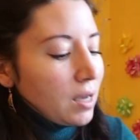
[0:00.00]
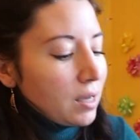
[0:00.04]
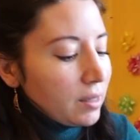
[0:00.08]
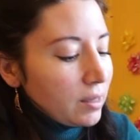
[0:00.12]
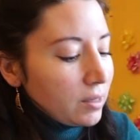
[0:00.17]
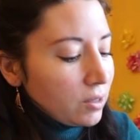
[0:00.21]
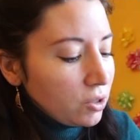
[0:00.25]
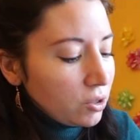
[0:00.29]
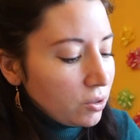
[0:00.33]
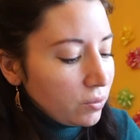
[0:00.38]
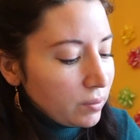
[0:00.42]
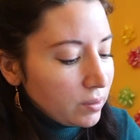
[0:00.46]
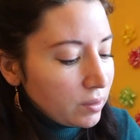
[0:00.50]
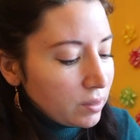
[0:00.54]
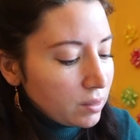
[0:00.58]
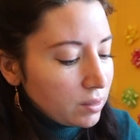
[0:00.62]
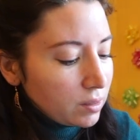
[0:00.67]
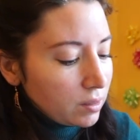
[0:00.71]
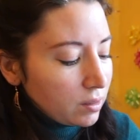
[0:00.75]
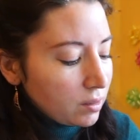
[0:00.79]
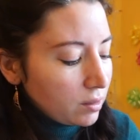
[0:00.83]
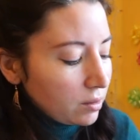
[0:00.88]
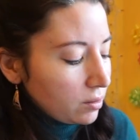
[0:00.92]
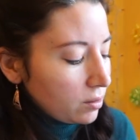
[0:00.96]
I think she was,
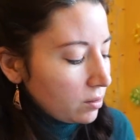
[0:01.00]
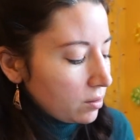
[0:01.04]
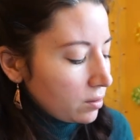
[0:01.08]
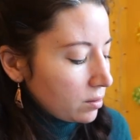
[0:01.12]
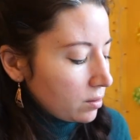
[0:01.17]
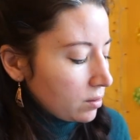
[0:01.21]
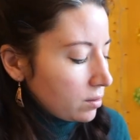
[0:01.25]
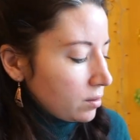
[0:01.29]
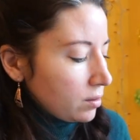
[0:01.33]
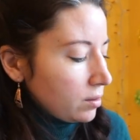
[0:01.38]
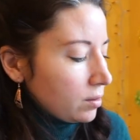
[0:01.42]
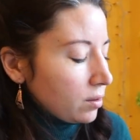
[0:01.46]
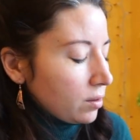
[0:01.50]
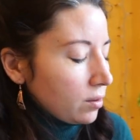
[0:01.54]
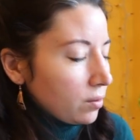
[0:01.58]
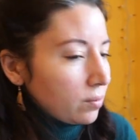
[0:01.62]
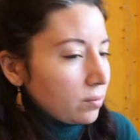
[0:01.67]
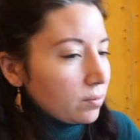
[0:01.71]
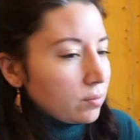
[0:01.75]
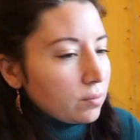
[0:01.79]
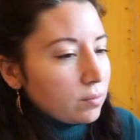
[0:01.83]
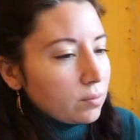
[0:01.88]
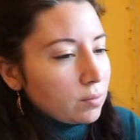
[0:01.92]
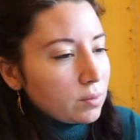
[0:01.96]
you
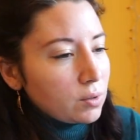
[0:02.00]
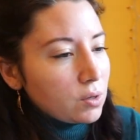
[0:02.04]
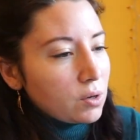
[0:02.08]
know,